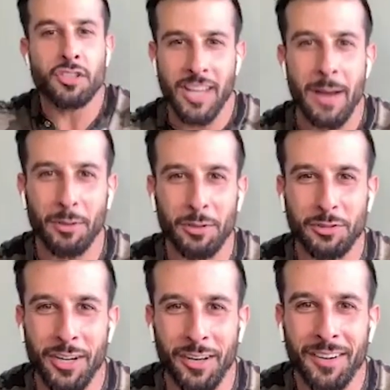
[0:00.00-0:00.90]
a chemical
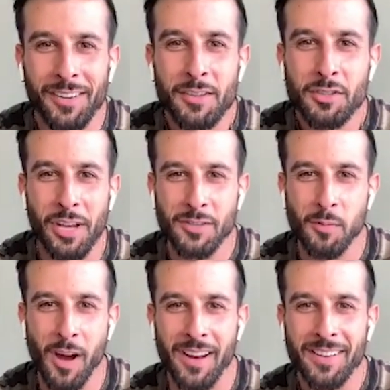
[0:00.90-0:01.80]
trigger. So yeah. guess
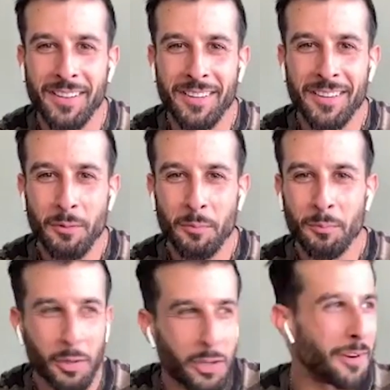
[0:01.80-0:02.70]
what?
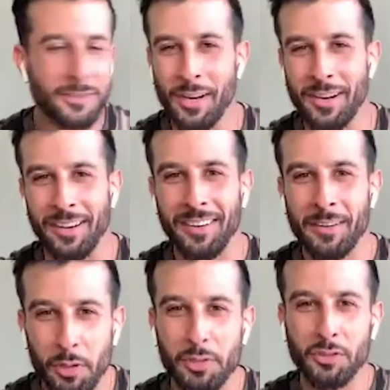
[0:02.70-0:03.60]
pull the right trigger.
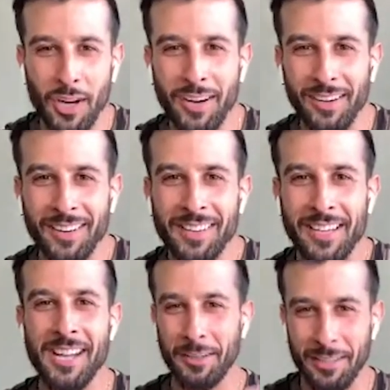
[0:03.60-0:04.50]
Pull the trigger that's
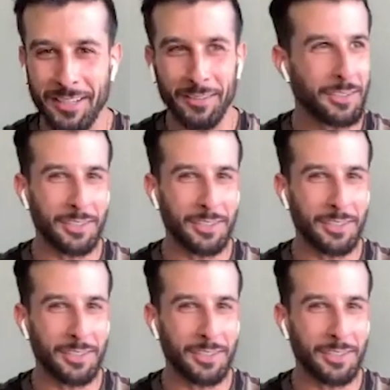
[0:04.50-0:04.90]
not going to kill you.